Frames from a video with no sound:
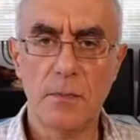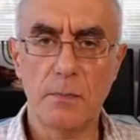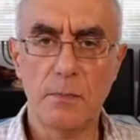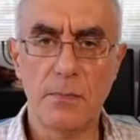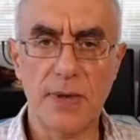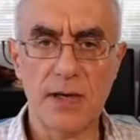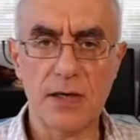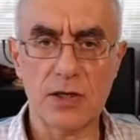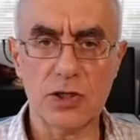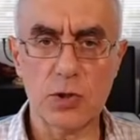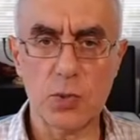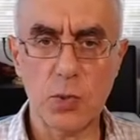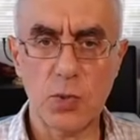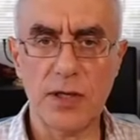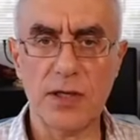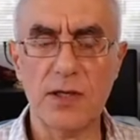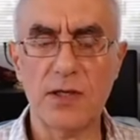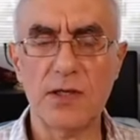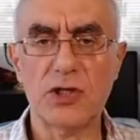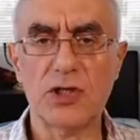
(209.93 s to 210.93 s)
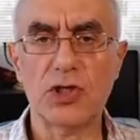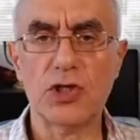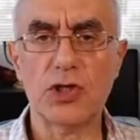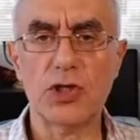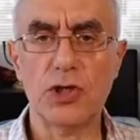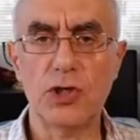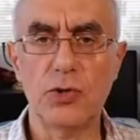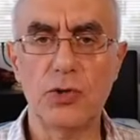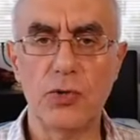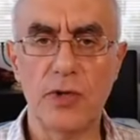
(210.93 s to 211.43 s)
bears witness
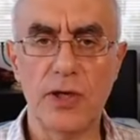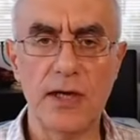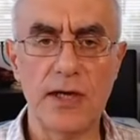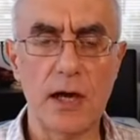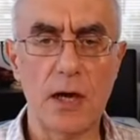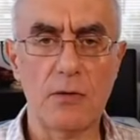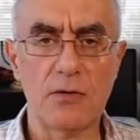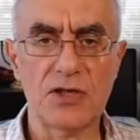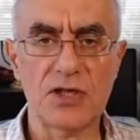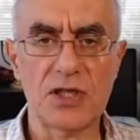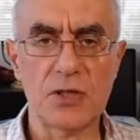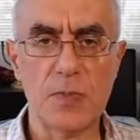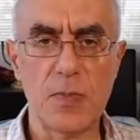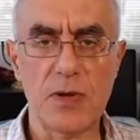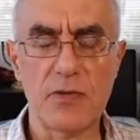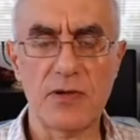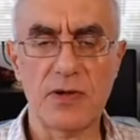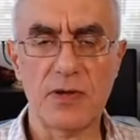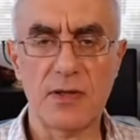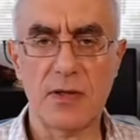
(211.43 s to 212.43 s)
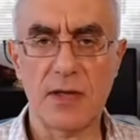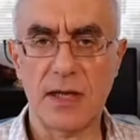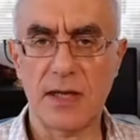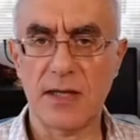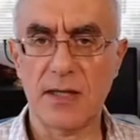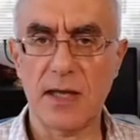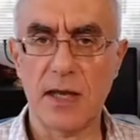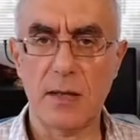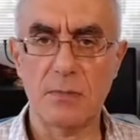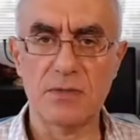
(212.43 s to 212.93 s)
to in our spirit that
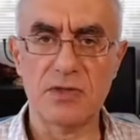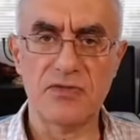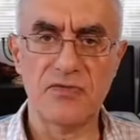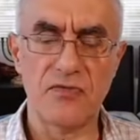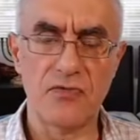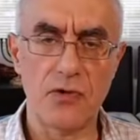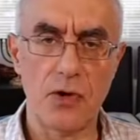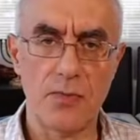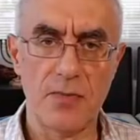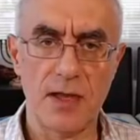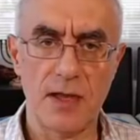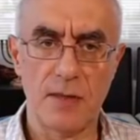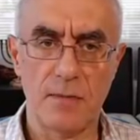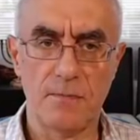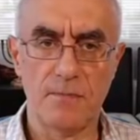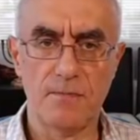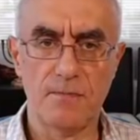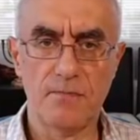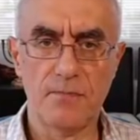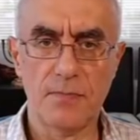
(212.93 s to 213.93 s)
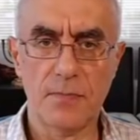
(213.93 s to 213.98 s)
it comes from him.